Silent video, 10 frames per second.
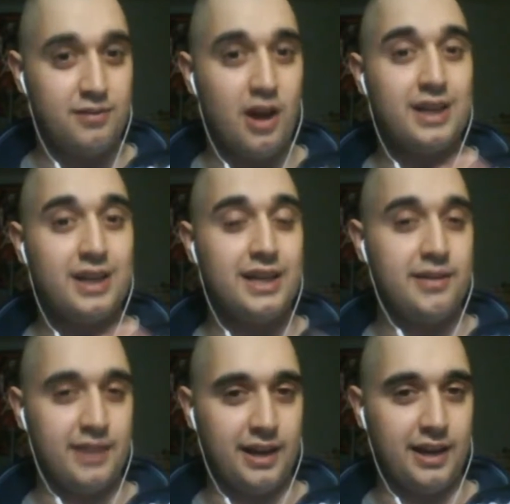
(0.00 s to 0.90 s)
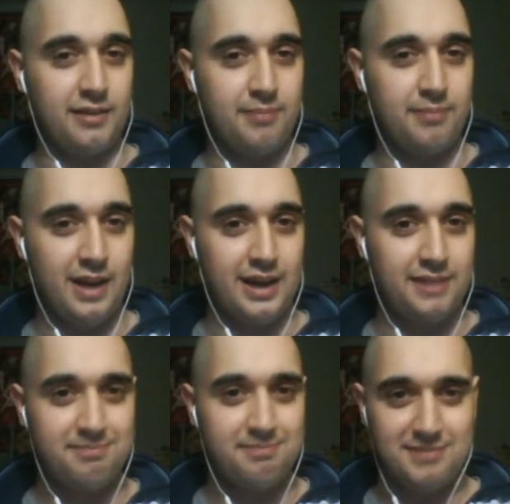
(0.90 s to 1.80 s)
not evening
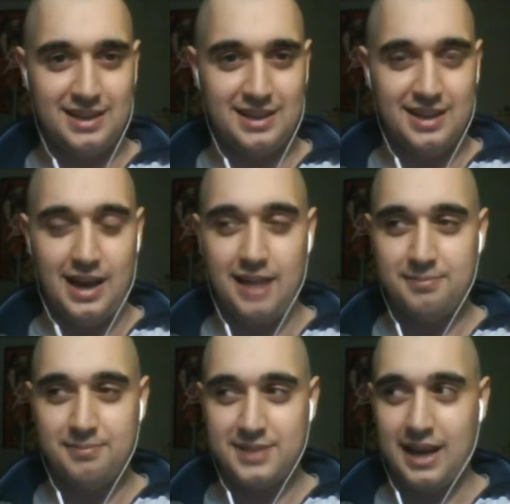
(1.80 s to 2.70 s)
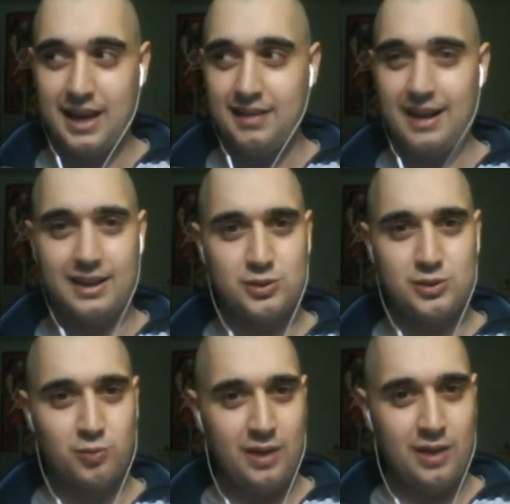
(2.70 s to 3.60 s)
by saying
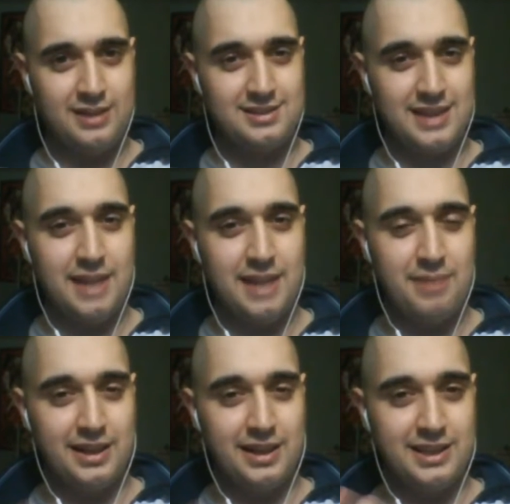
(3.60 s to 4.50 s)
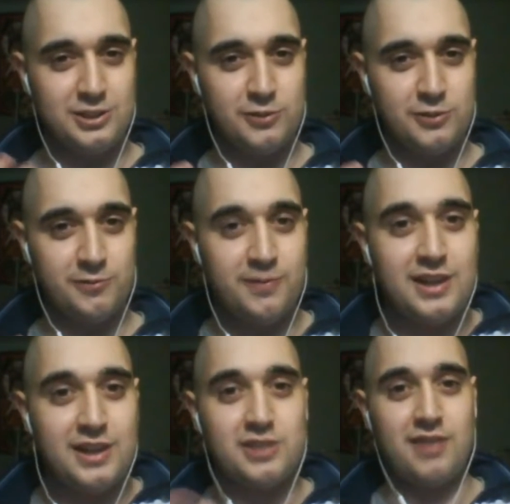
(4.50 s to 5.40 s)
that it's one's inability to
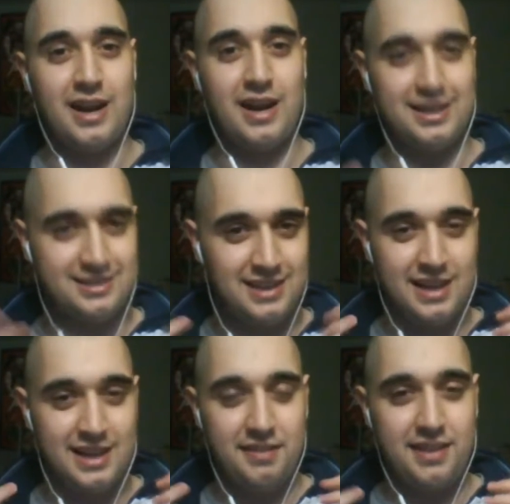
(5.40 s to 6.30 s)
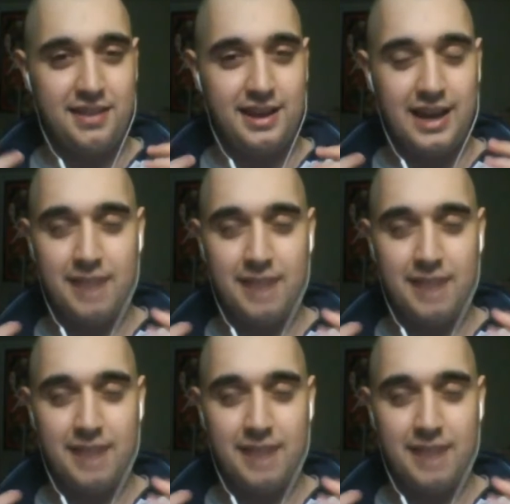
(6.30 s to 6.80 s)
finish a thought. It's the